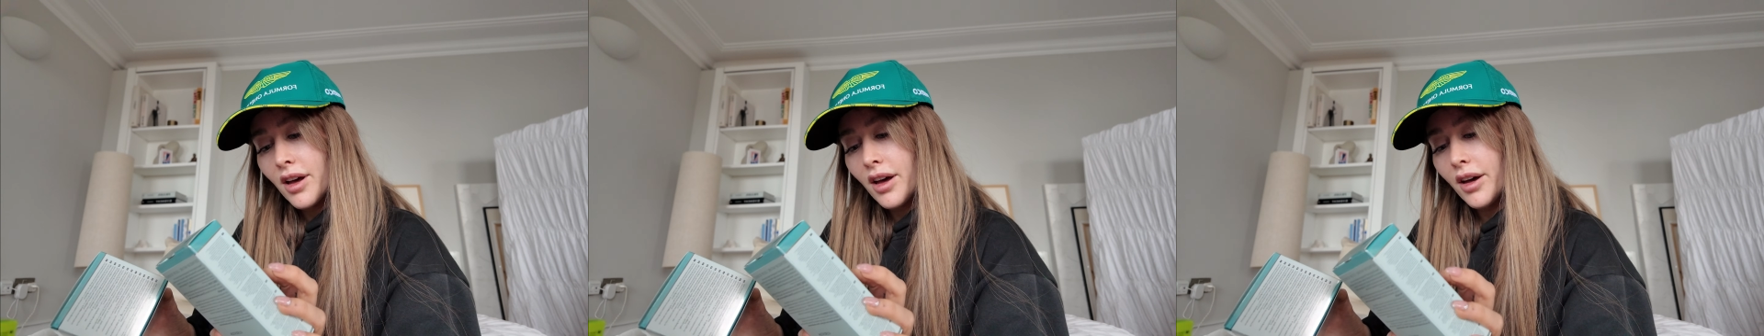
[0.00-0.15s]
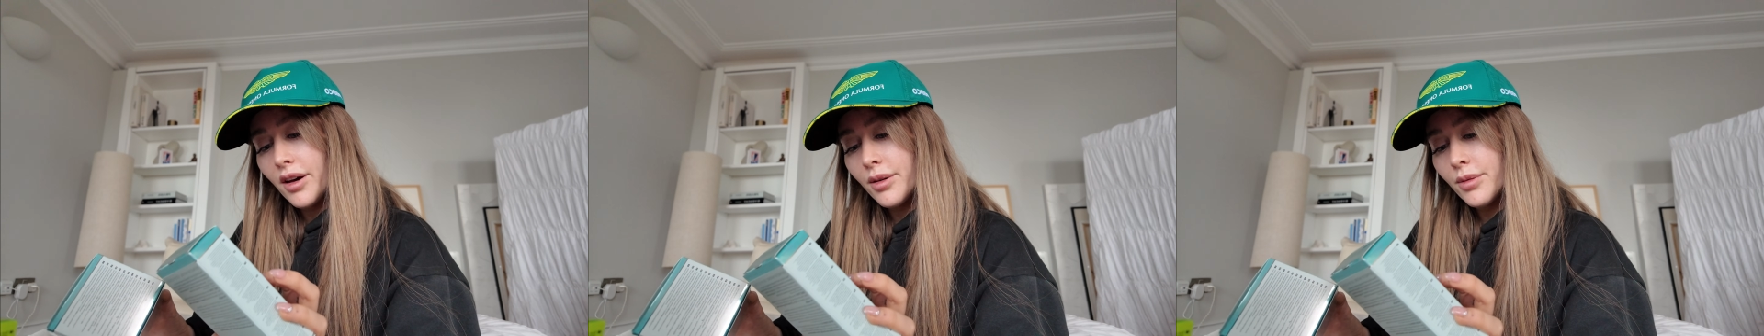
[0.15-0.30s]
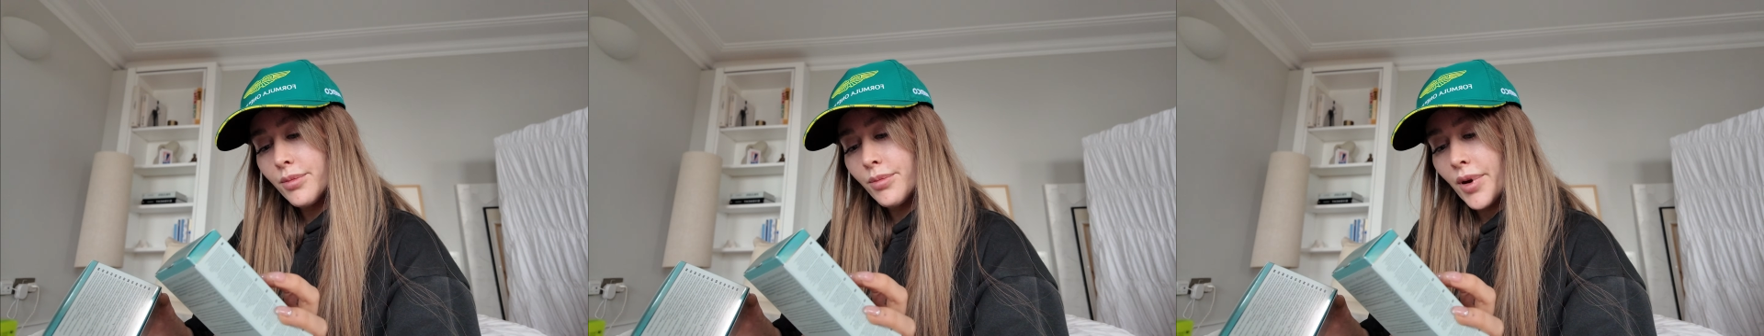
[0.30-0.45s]

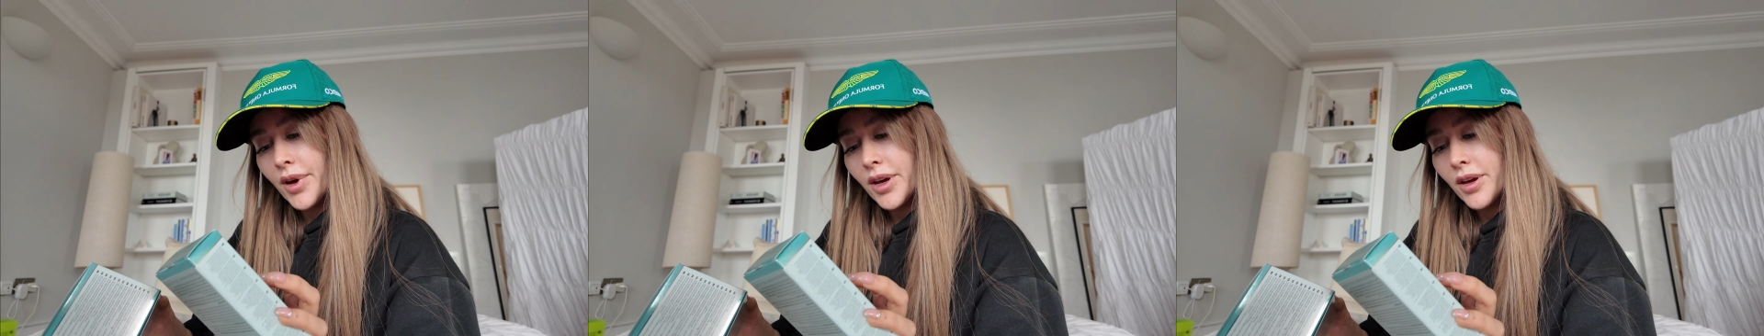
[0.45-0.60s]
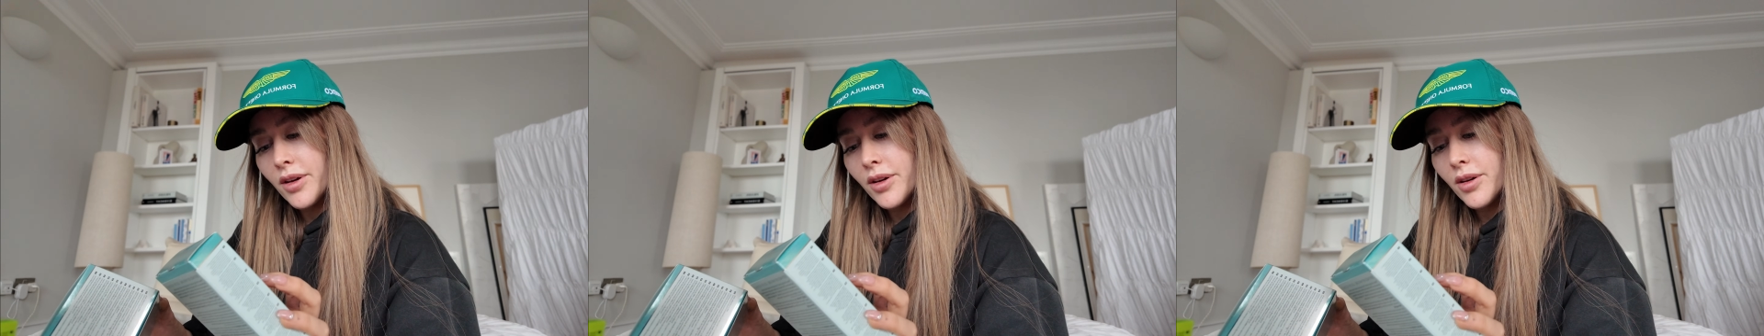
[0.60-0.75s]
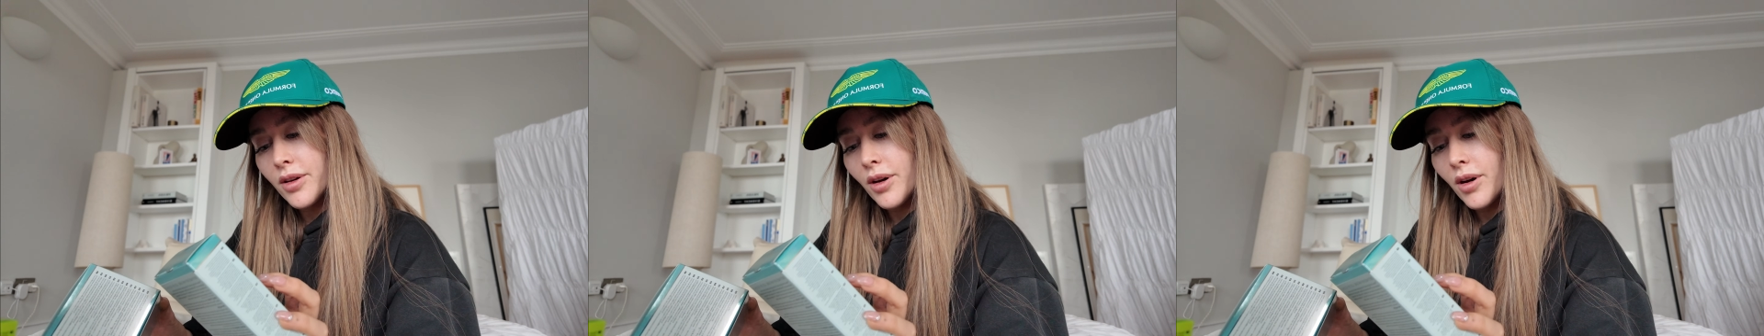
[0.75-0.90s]
Oh my
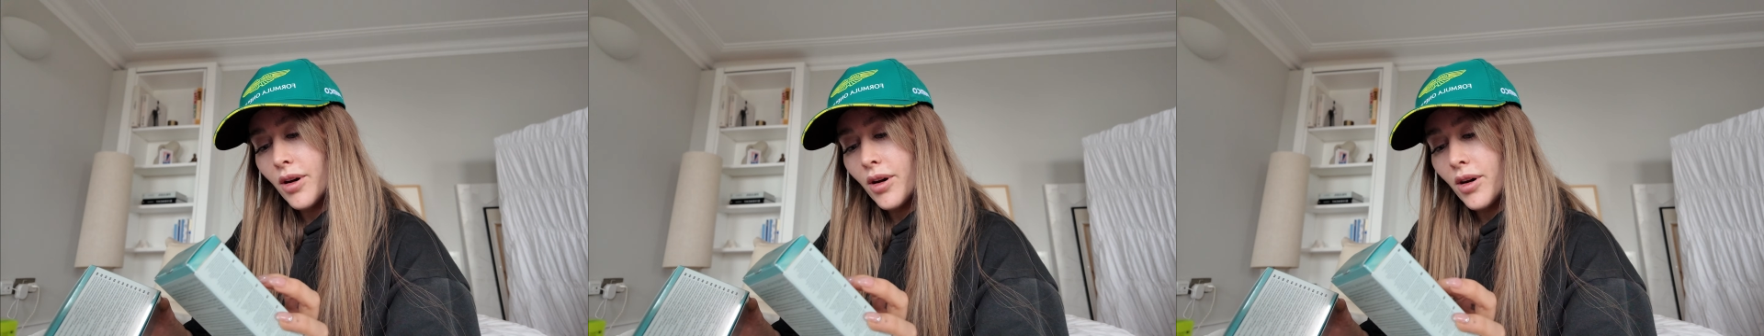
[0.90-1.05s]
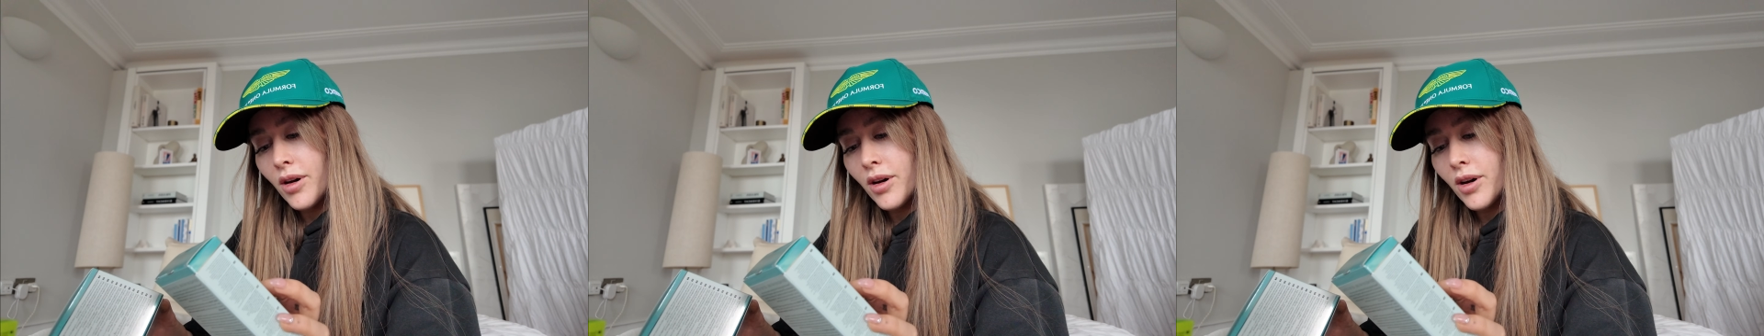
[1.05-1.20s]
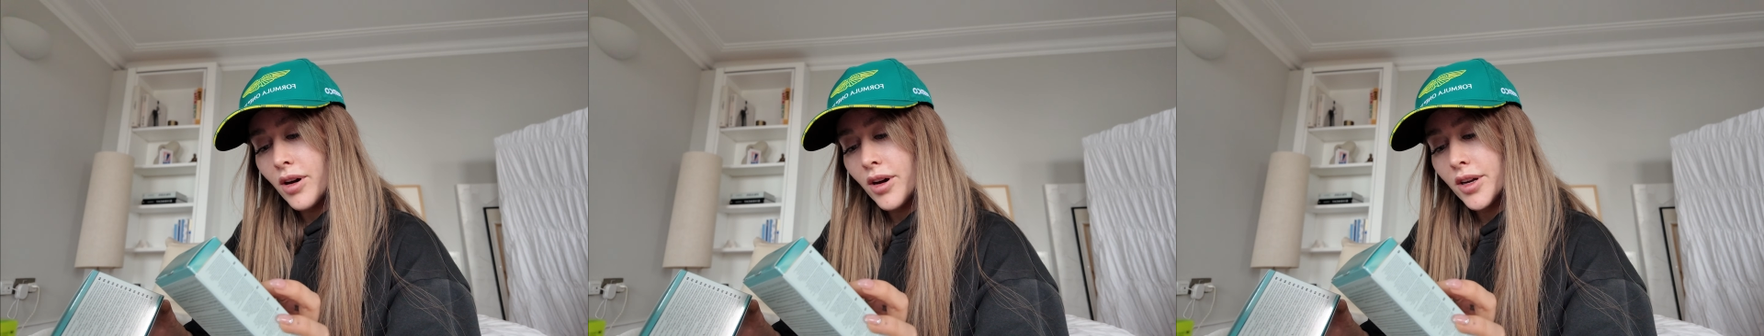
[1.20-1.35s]

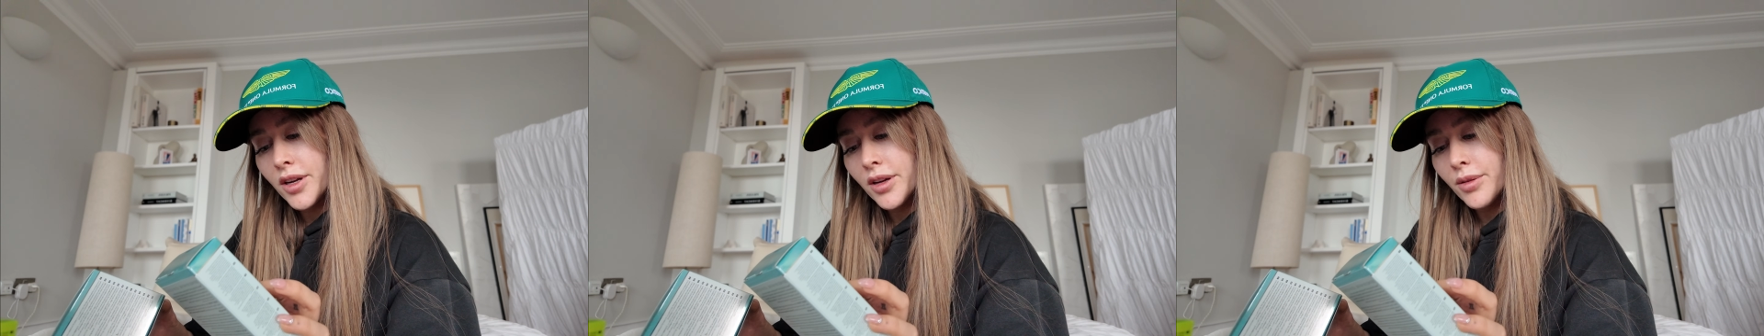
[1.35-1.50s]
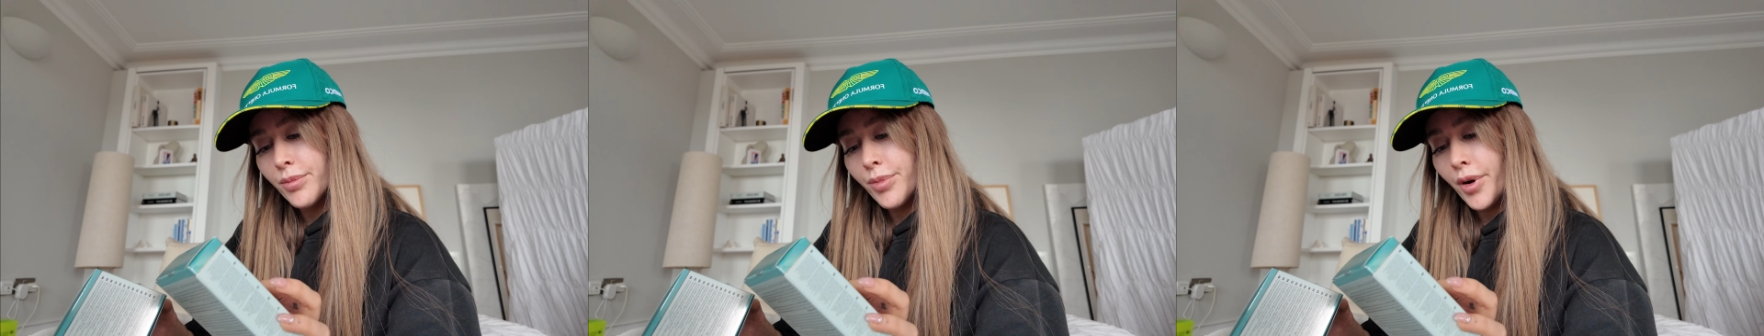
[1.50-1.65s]
god.